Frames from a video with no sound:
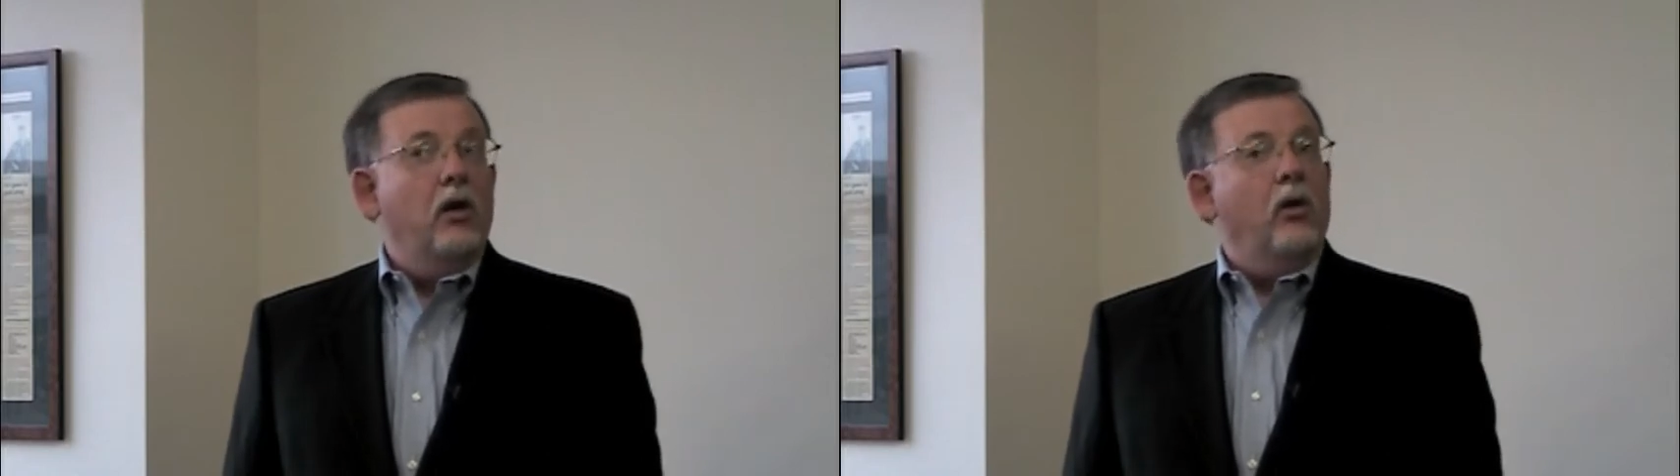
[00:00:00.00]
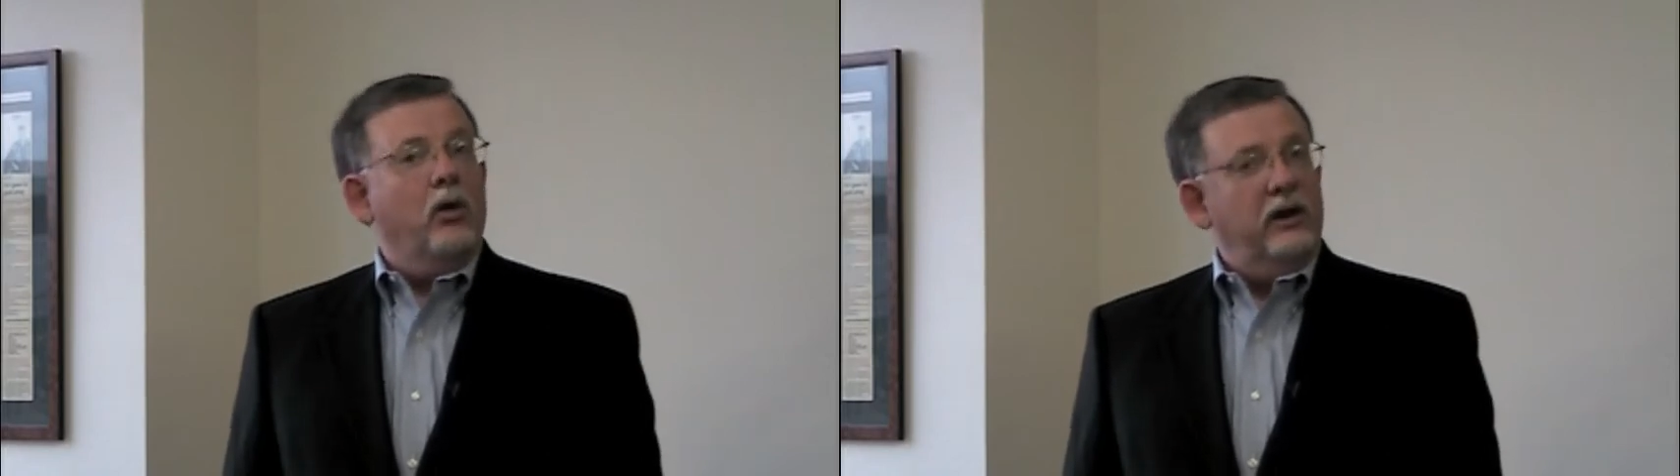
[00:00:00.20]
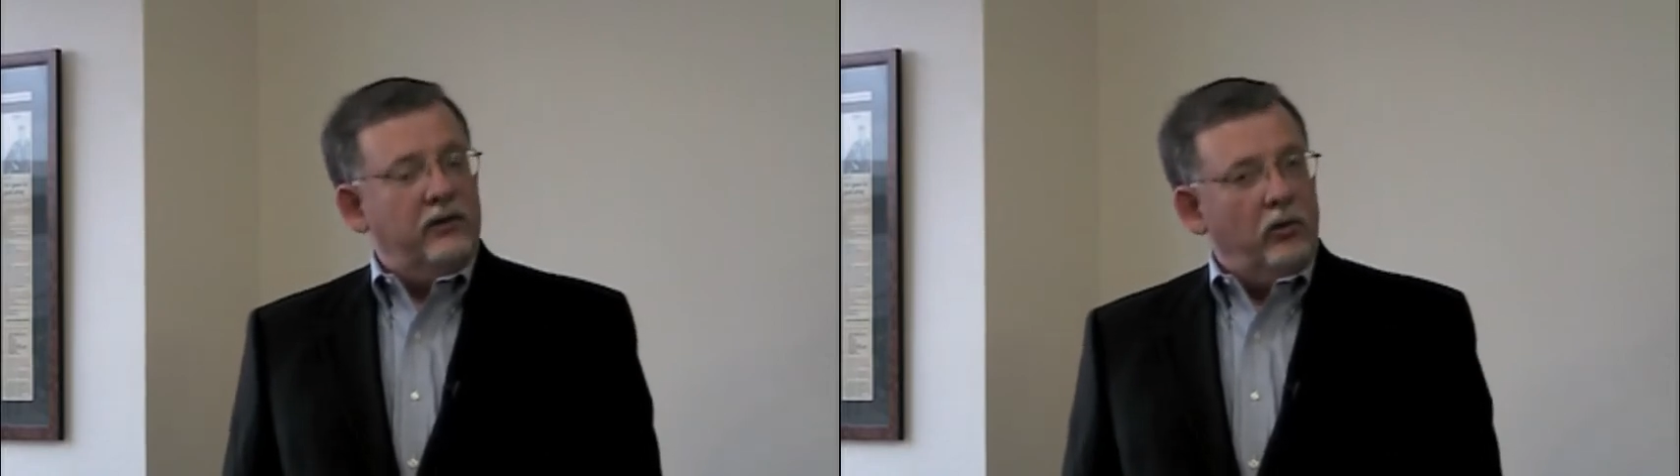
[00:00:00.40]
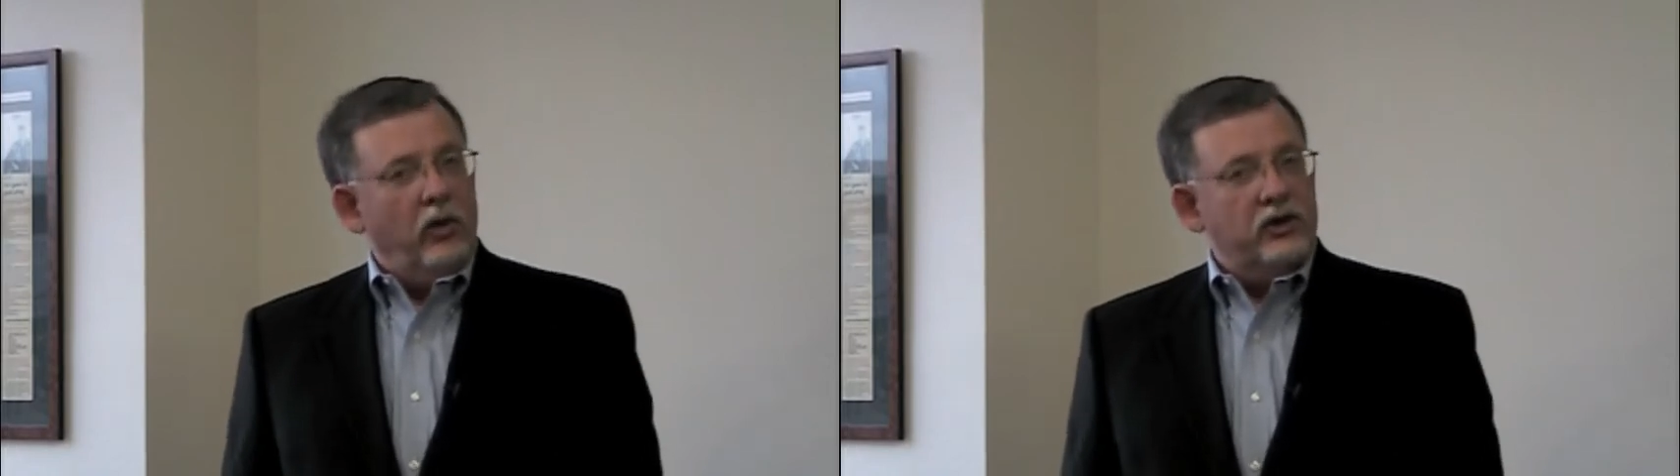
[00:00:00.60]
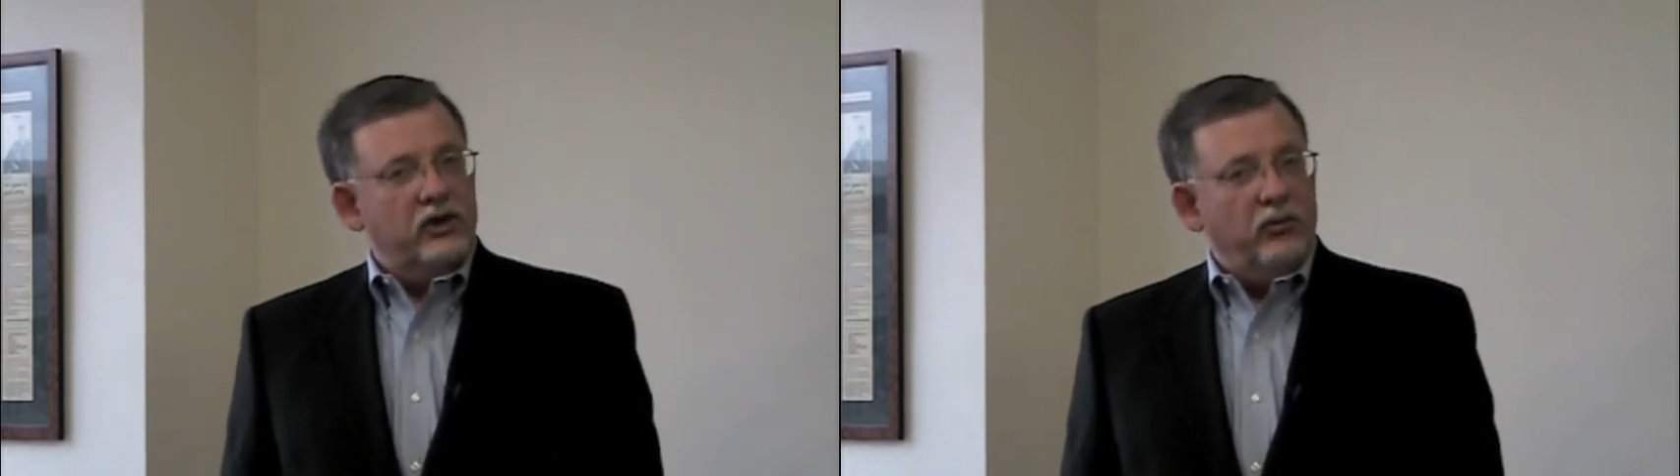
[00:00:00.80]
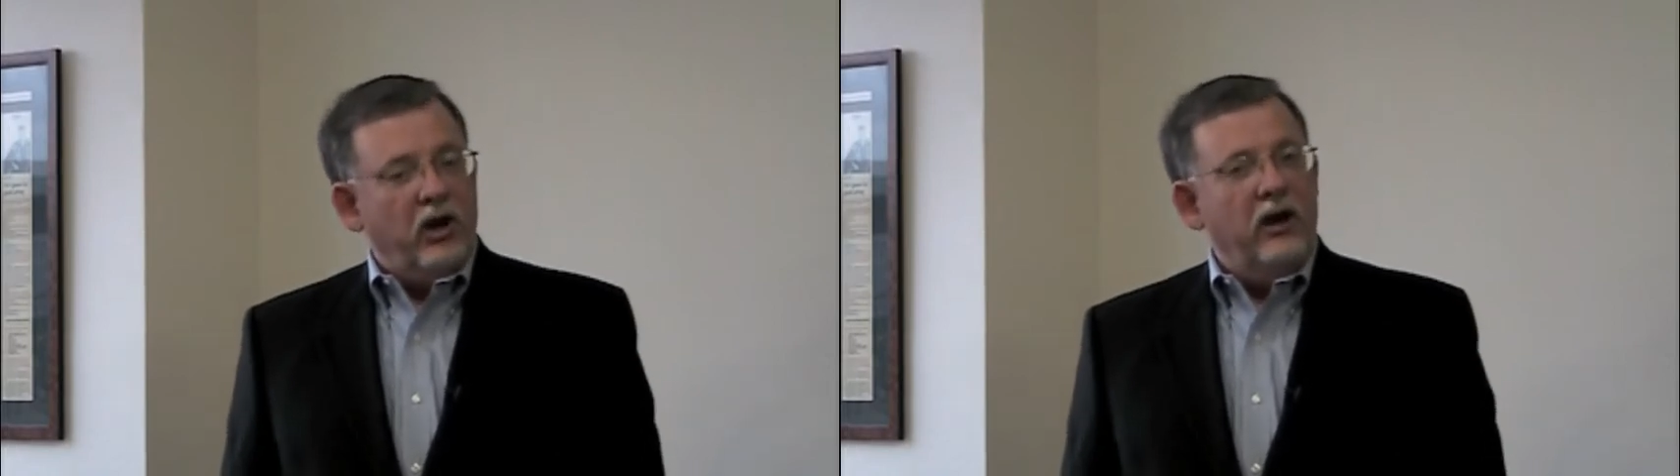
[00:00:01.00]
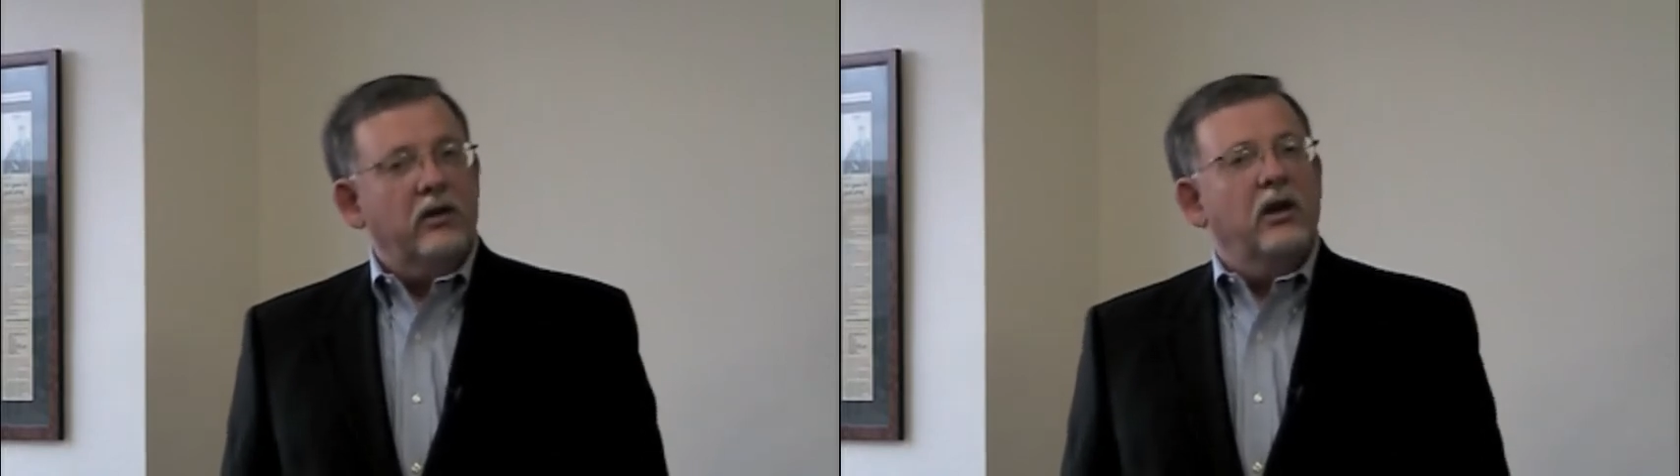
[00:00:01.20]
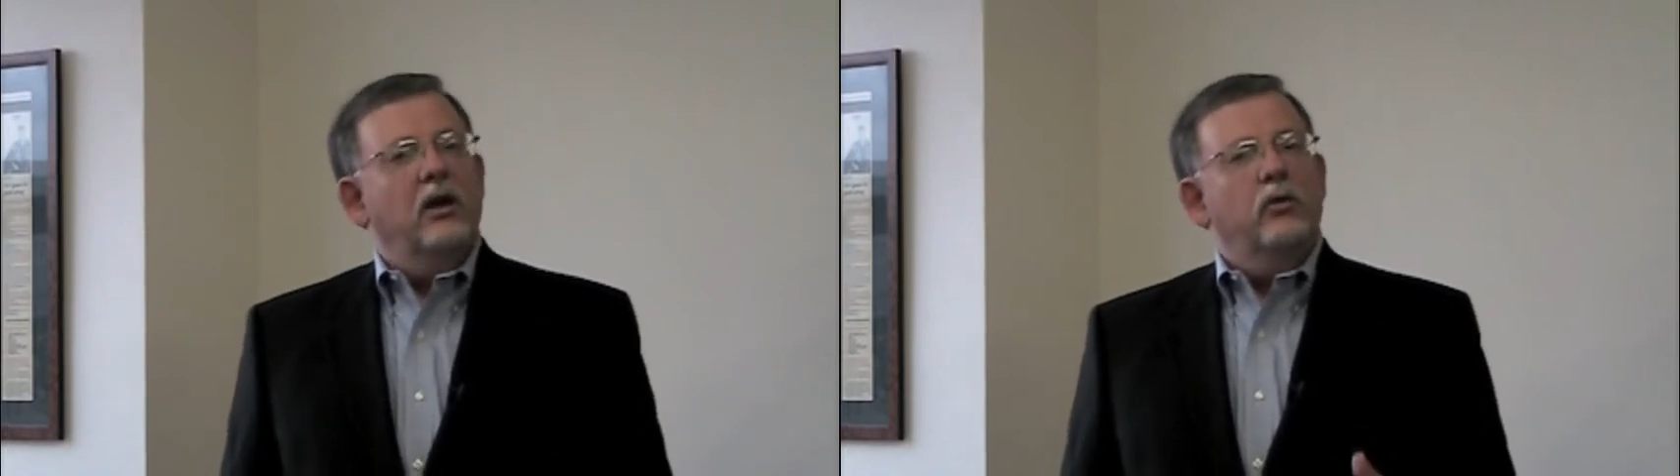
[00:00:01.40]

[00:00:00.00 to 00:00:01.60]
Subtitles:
or even once a month,